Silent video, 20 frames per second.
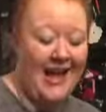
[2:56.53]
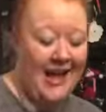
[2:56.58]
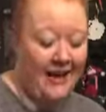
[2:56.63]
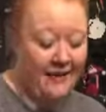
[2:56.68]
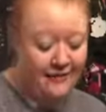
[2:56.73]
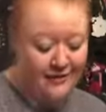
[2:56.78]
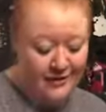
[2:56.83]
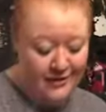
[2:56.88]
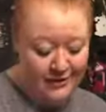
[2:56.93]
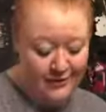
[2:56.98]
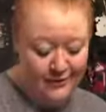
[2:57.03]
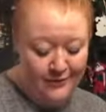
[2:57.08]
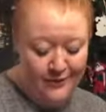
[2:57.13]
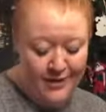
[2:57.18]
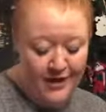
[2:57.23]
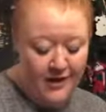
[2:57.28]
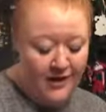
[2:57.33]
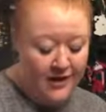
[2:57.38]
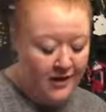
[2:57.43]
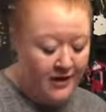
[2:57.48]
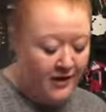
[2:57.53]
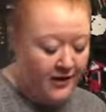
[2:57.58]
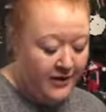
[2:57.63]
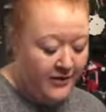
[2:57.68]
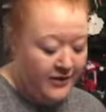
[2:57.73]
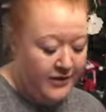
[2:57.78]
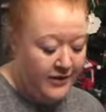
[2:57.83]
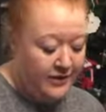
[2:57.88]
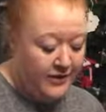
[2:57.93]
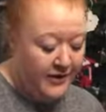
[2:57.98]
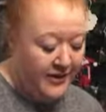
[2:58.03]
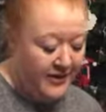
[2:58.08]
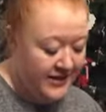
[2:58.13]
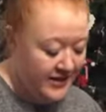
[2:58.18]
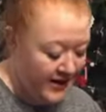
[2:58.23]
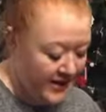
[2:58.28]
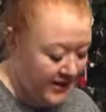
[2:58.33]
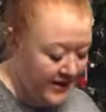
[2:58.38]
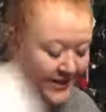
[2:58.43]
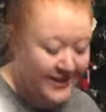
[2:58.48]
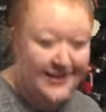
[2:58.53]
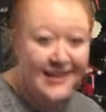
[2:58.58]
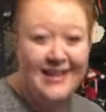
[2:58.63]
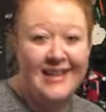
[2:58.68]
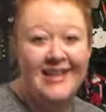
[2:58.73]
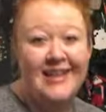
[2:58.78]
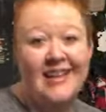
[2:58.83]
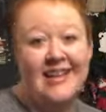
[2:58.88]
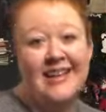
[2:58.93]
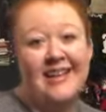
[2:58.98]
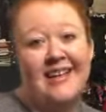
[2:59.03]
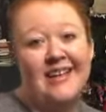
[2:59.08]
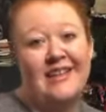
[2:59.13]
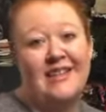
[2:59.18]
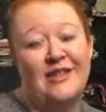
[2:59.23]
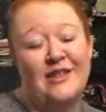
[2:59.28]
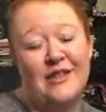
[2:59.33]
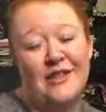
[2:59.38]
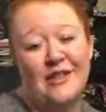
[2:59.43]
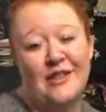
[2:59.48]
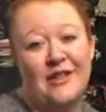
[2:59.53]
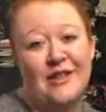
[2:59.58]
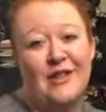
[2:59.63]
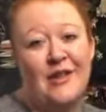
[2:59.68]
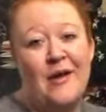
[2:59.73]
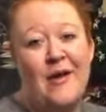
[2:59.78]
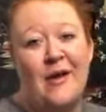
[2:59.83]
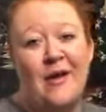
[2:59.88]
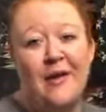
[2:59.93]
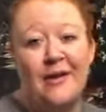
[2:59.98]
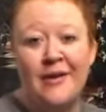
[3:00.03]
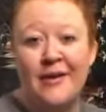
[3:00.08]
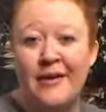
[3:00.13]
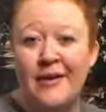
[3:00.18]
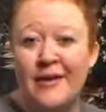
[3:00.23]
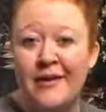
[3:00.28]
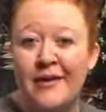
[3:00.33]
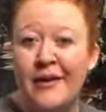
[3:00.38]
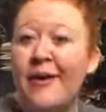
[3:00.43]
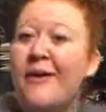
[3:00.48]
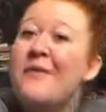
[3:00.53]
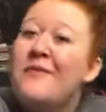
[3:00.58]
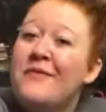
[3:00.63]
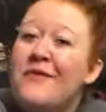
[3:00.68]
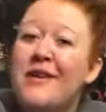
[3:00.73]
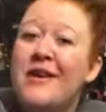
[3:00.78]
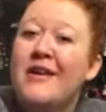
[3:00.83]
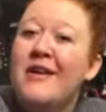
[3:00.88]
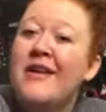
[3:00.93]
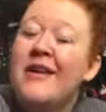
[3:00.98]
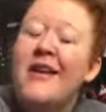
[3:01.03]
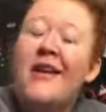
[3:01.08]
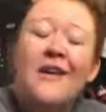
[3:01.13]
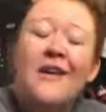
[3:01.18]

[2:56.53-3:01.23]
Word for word: have to do it, and it's going to hopefully